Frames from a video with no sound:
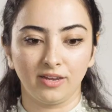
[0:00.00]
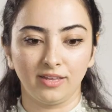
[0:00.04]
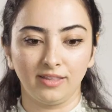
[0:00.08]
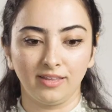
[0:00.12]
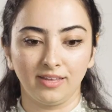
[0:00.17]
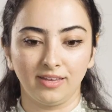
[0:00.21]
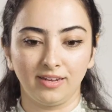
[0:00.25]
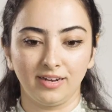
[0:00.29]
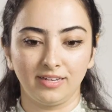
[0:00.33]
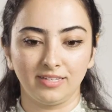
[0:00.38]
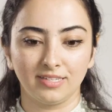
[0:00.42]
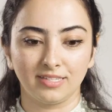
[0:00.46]
and
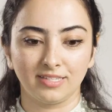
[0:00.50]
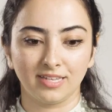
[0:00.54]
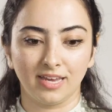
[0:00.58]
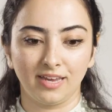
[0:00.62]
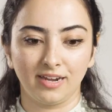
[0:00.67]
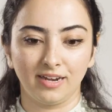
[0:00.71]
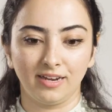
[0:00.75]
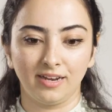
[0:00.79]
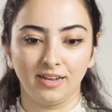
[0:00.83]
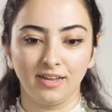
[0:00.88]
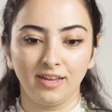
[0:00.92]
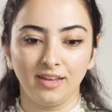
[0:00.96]
then I
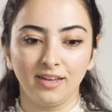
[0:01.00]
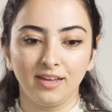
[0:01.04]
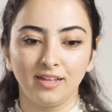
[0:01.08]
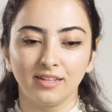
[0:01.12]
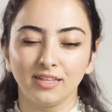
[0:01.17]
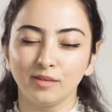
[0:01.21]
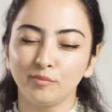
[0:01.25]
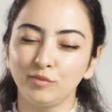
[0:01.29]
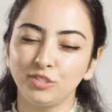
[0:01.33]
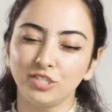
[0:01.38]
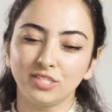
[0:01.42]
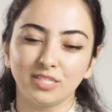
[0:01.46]
decided,
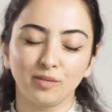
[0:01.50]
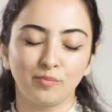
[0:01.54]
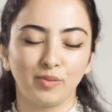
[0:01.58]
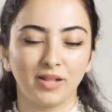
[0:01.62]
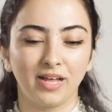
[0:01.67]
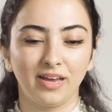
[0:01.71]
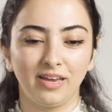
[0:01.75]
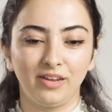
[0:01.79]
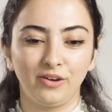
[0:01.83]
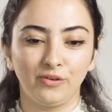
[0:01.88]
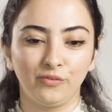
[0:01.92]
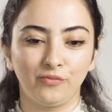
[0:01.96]
let me just
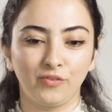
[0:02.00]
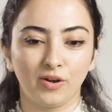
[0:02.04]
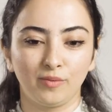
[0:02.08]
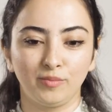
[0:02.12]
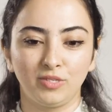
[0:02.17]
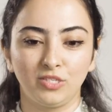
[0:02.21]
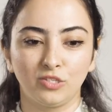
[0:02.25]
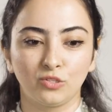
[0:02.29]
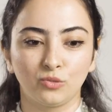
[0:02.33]
apply to pharmacy